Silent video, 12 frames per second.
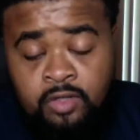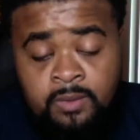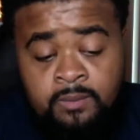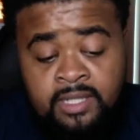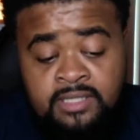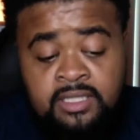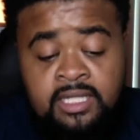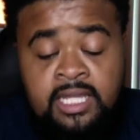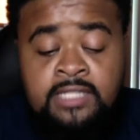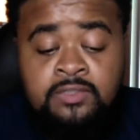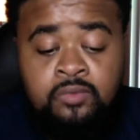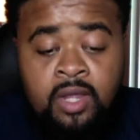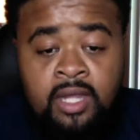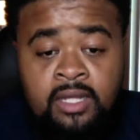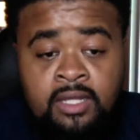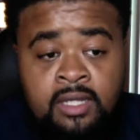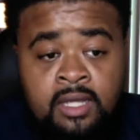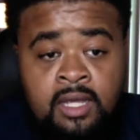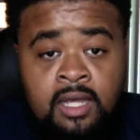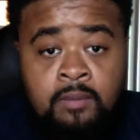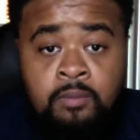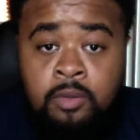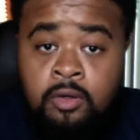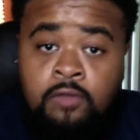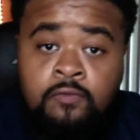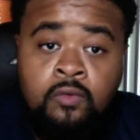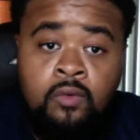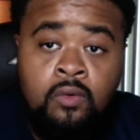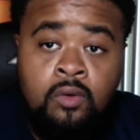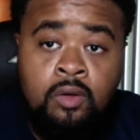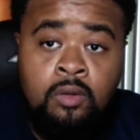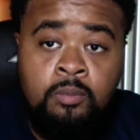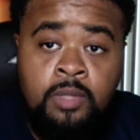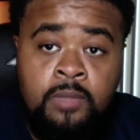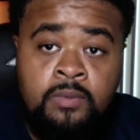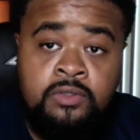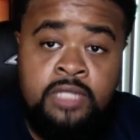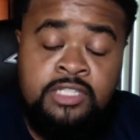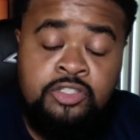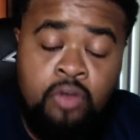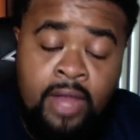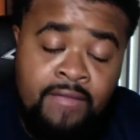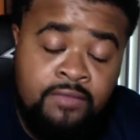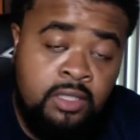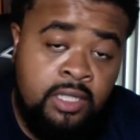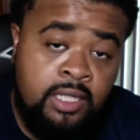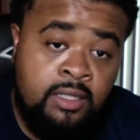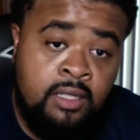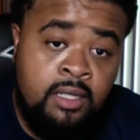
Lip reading: and basically he's writing a book for people that's traveling,